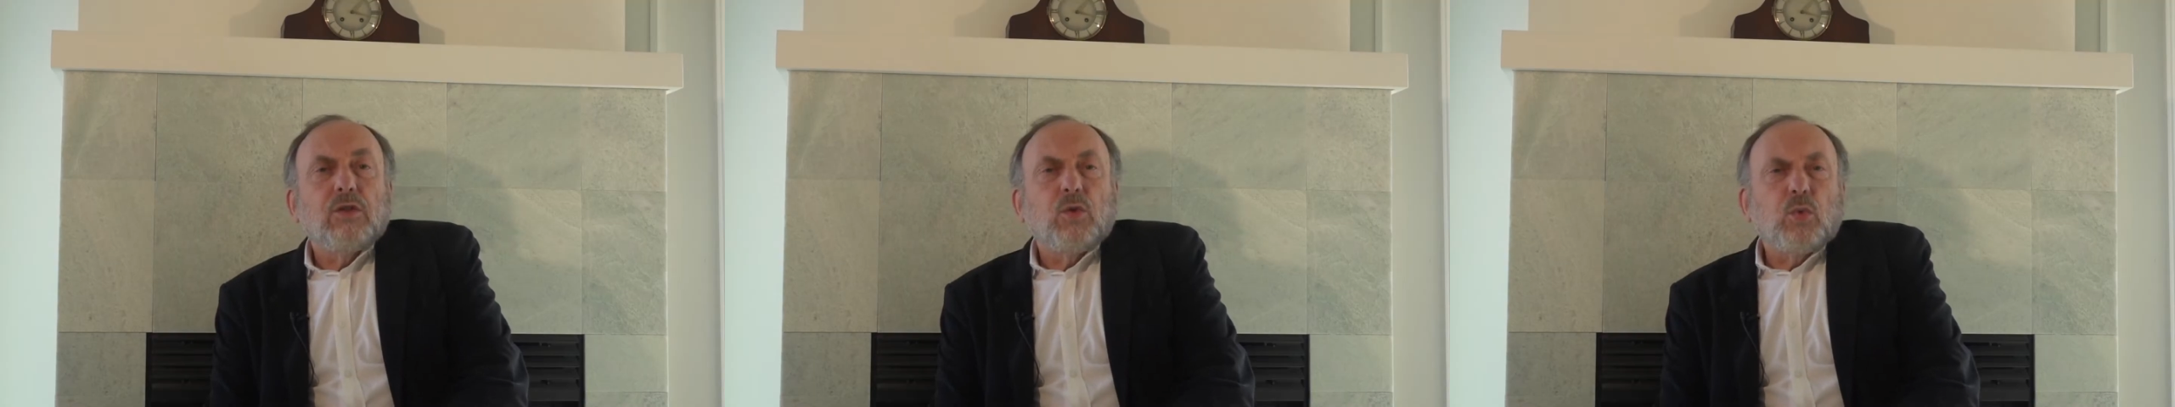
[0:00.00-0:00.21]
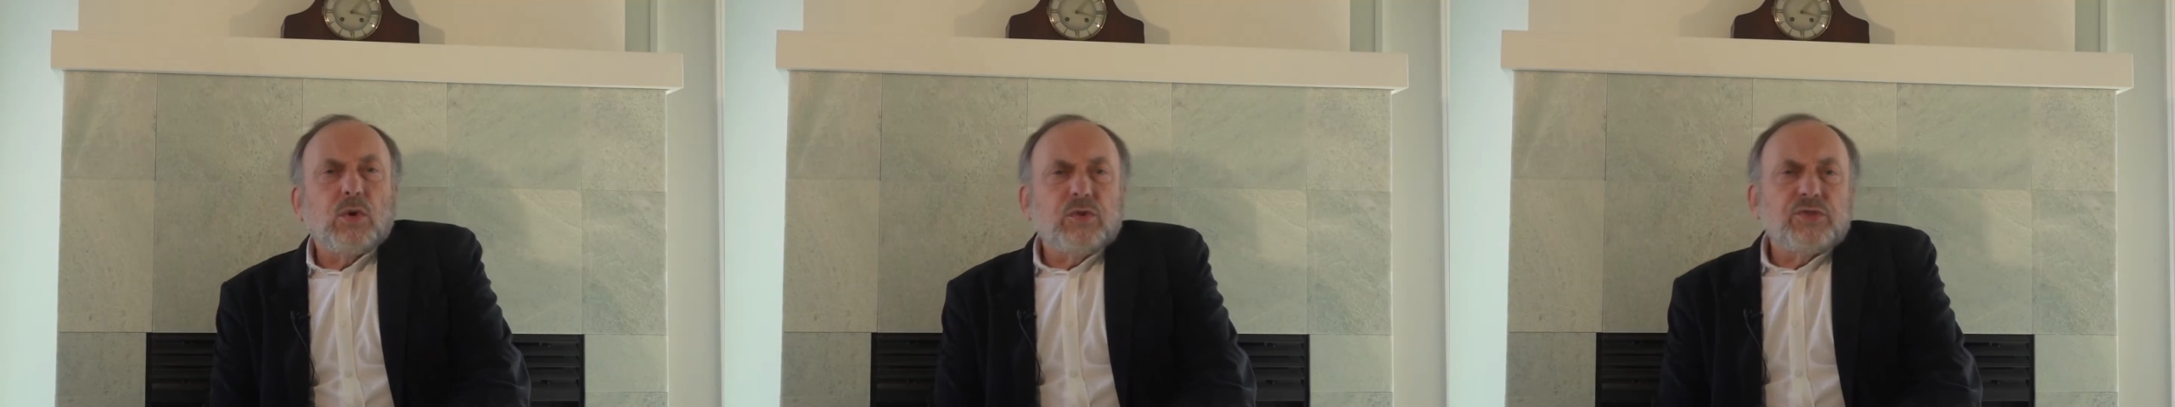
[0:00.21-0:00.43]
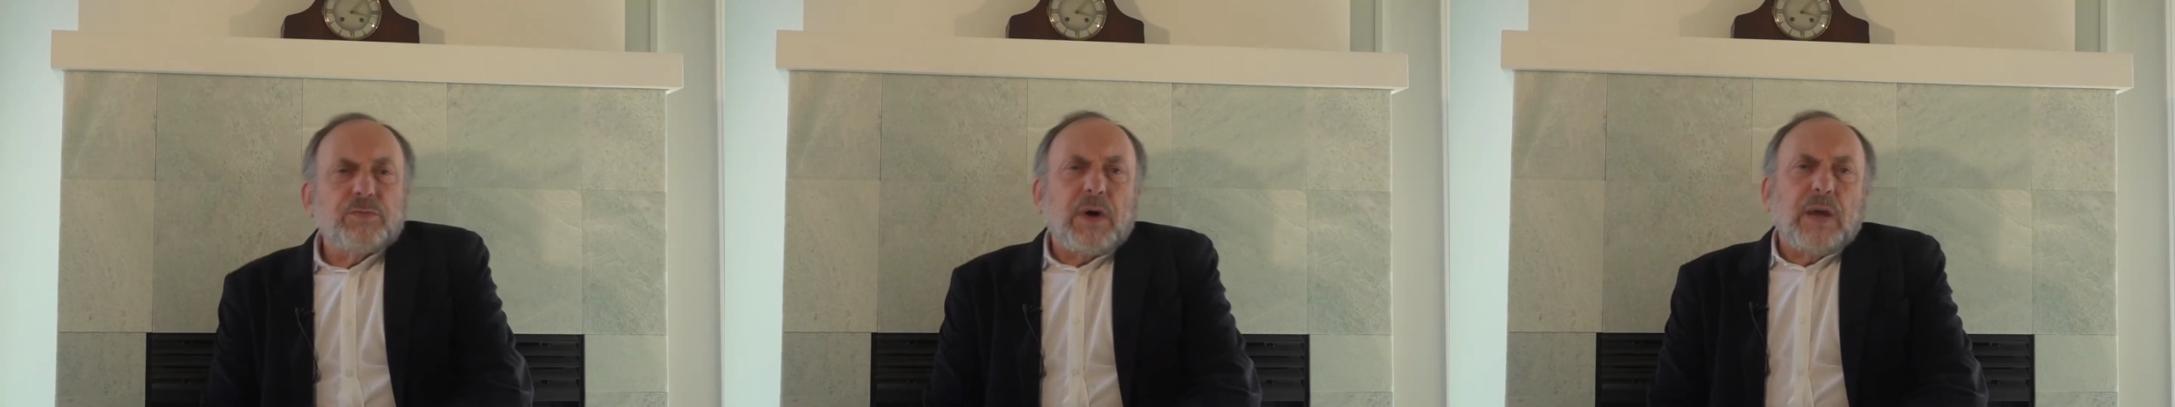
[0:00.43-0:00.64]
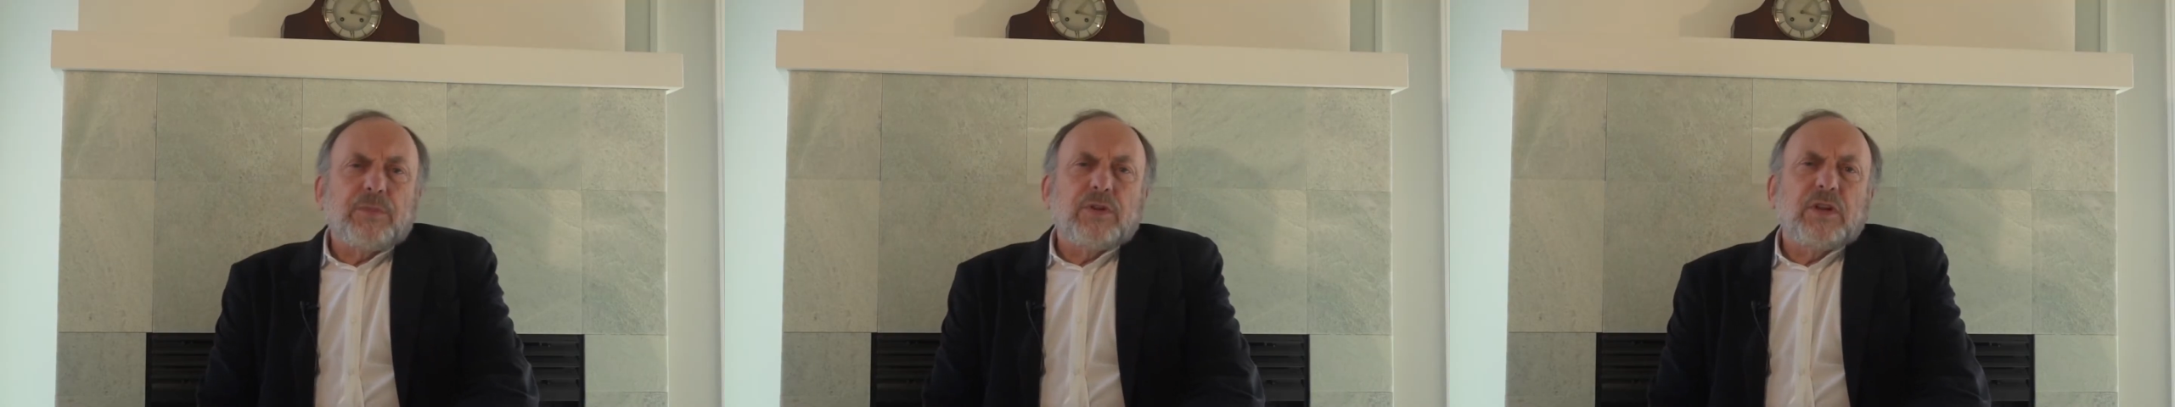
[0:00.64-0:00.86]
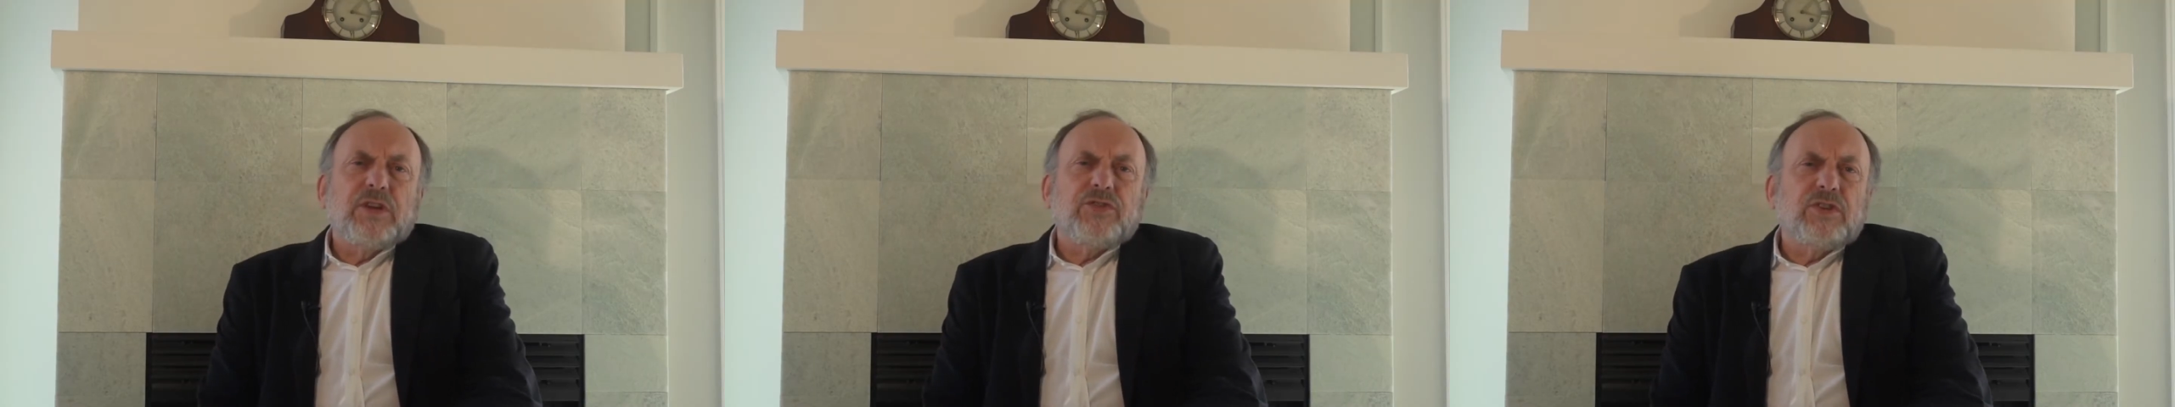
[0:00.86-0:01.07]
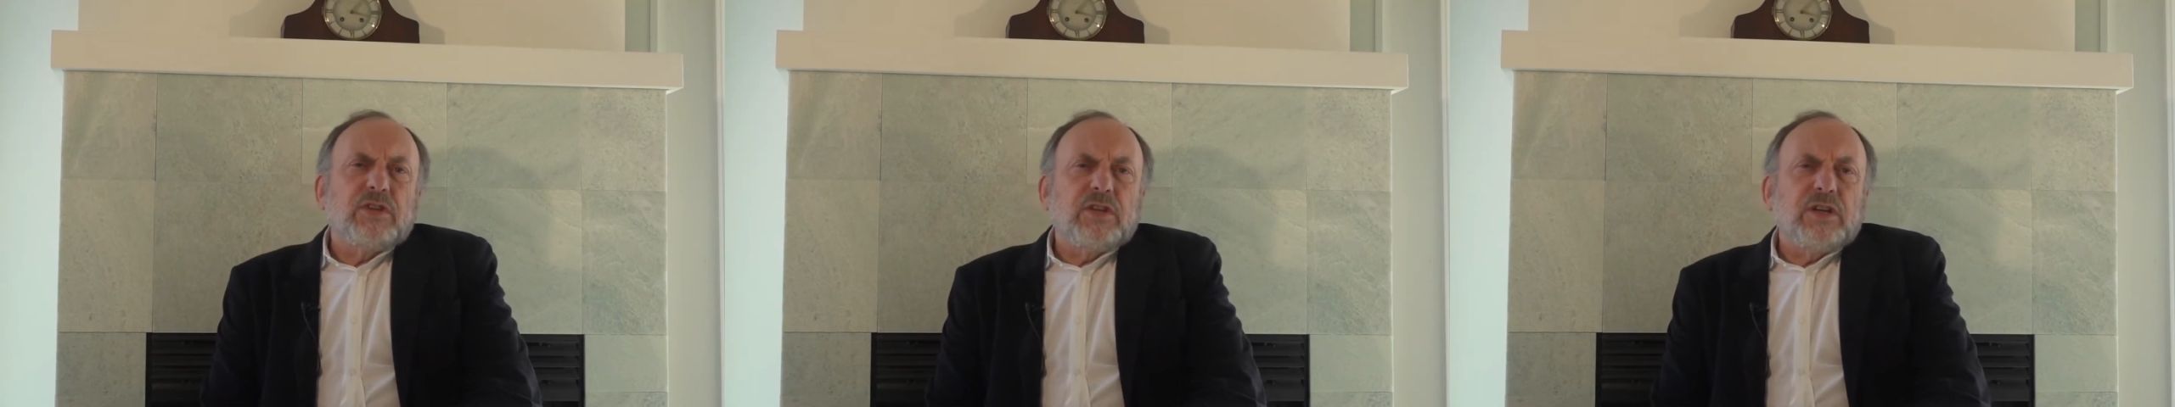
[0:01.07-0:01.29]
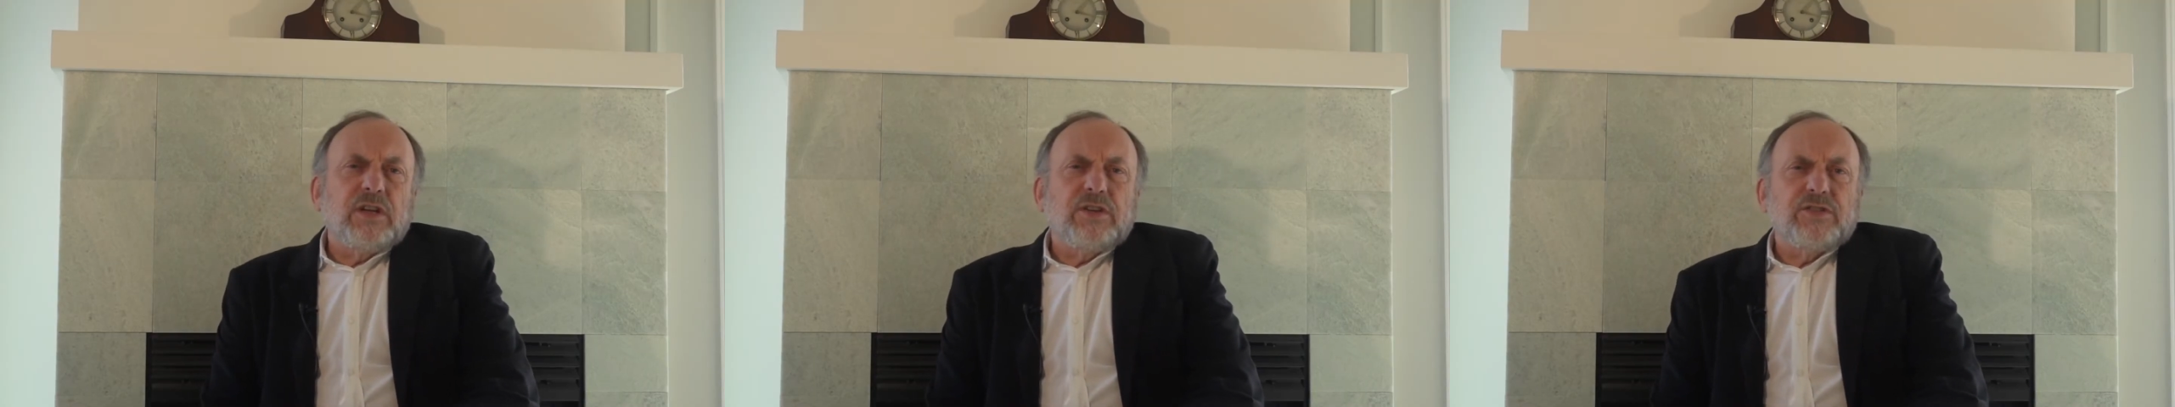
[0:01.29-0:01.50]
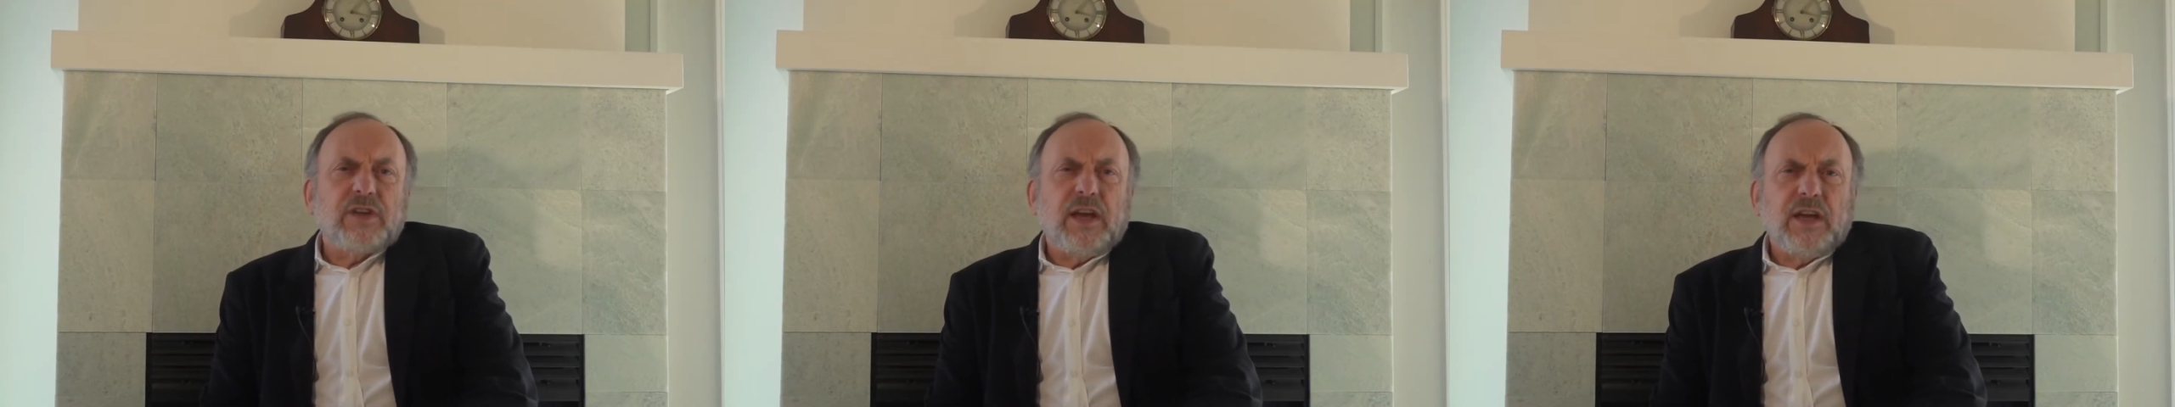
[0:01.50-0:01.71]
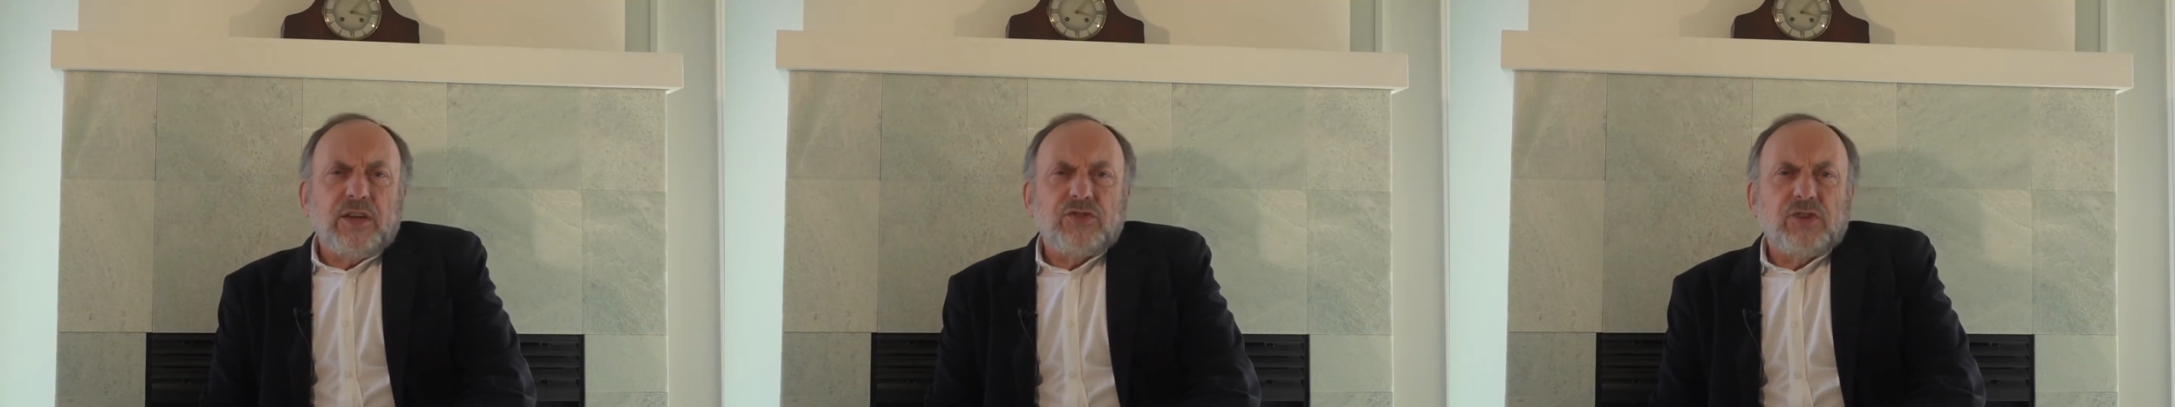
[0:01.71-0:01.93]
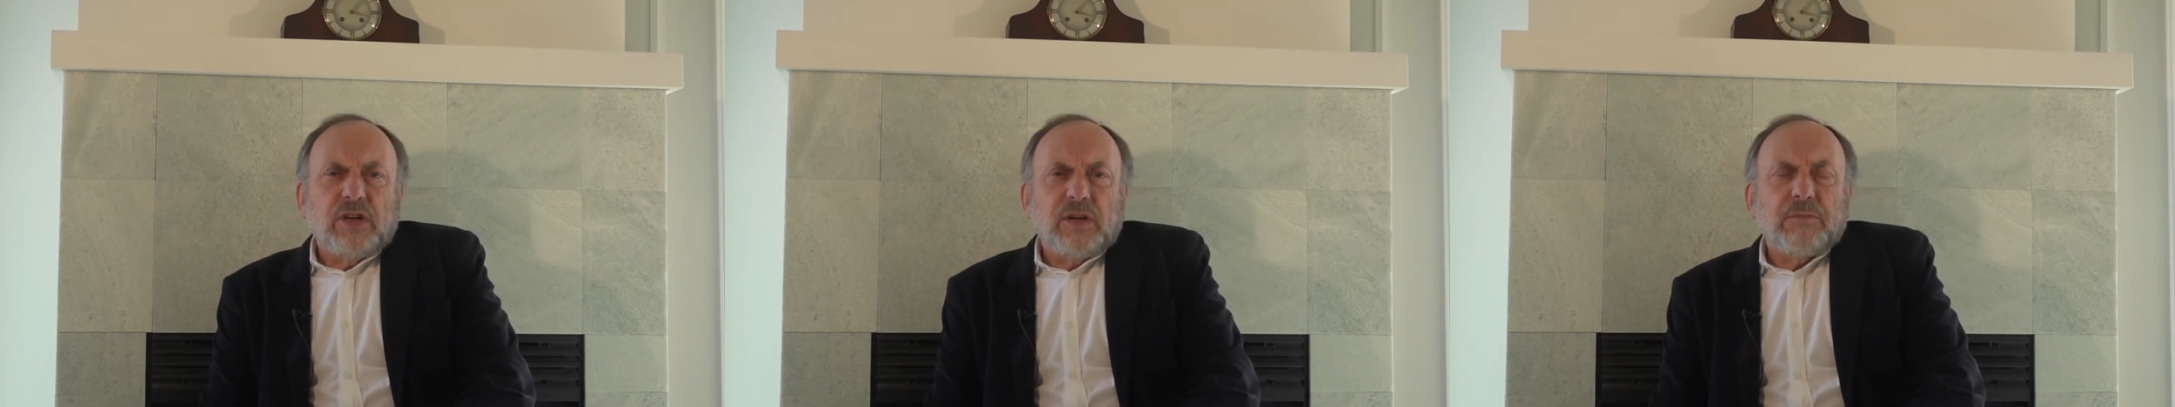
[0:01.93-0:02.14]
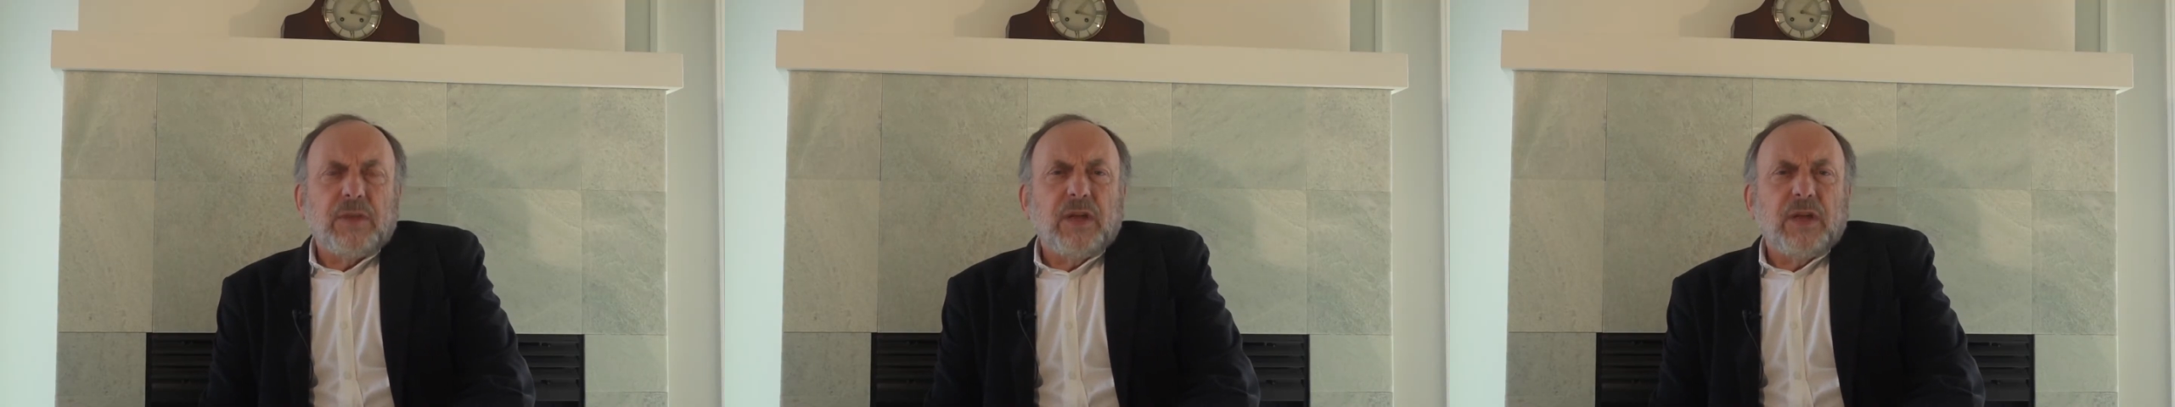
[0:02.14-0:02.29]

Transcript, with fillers: The world's population is aging,